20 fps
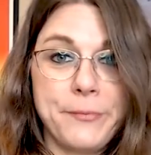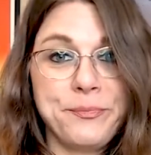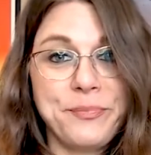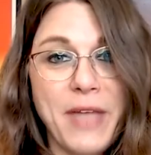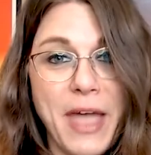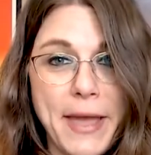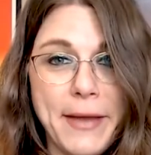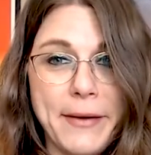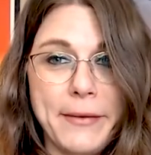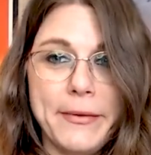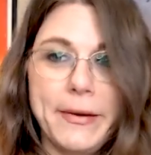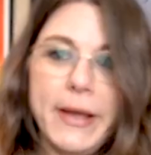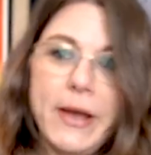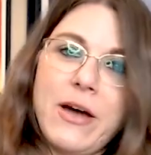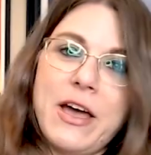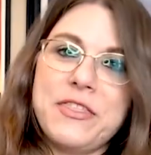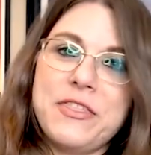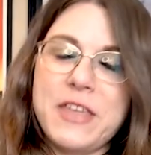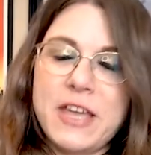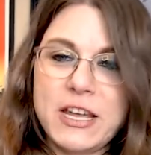I don't know.
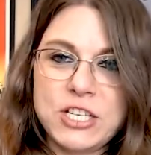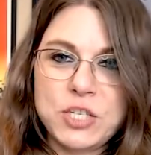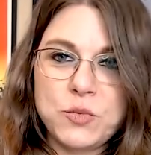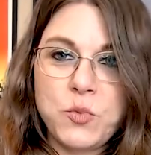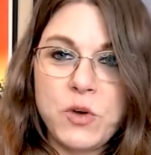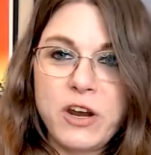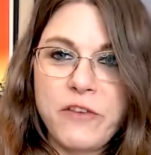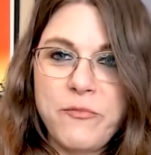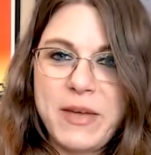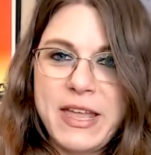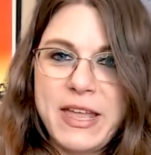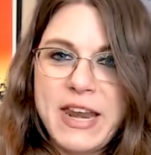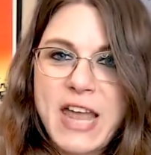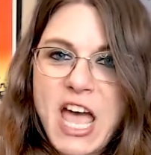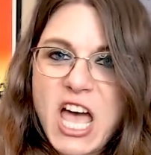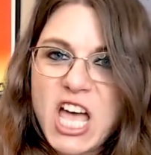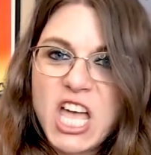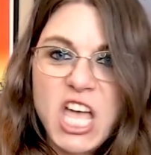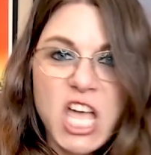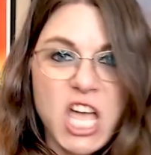I think it just would have been
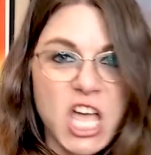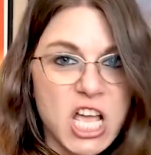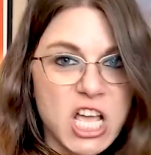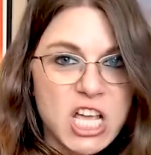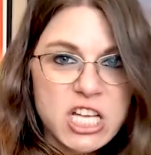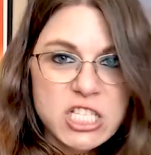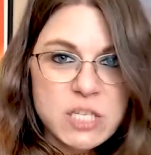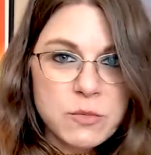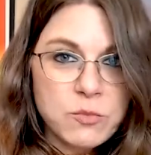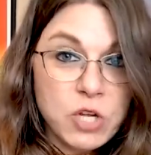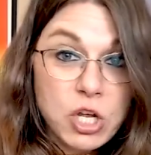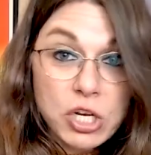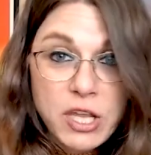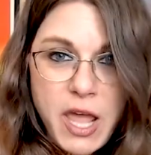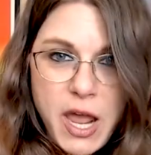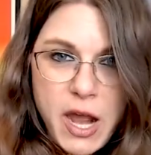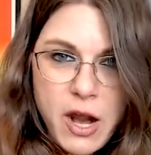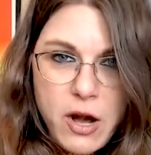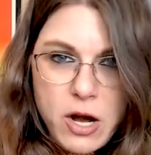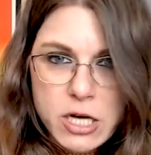uh, some good
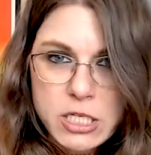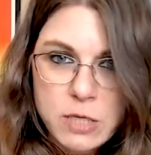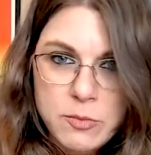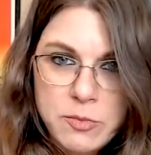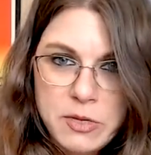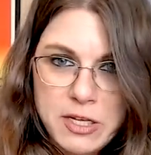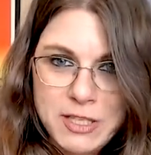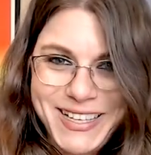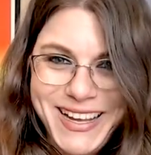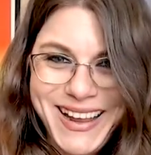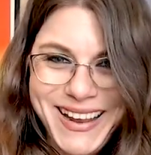character building.